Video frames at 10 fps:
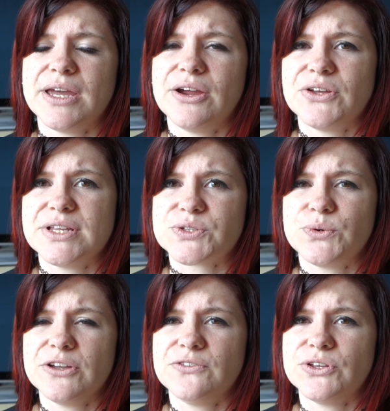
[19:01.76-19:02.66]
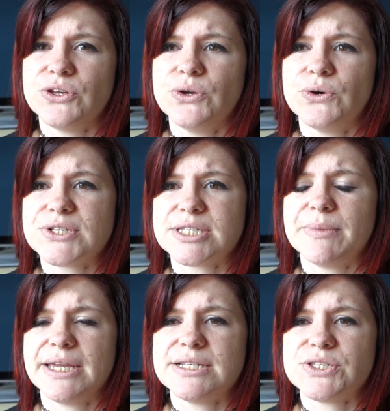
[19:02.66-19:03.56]
there. I know there's quite a few
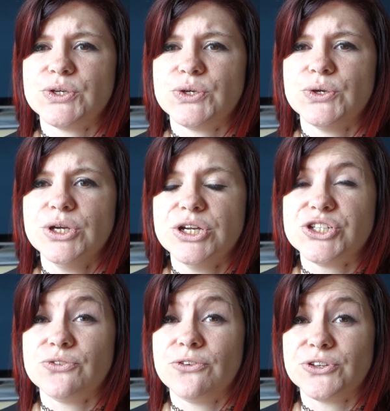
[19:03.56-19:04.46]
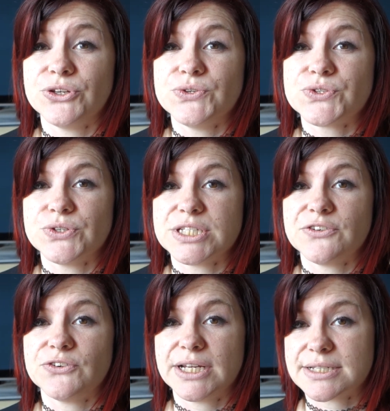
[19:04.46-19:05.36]
ostomates who do reviews on
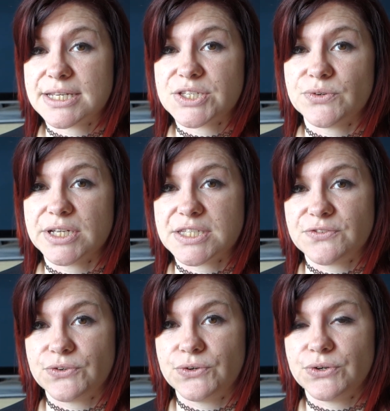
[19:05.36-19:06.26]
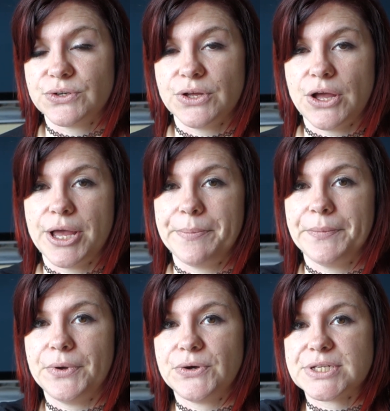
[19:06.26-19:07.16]
different accessories for
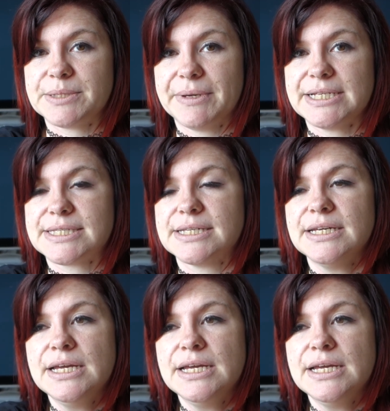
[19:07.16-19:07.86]
ostomates.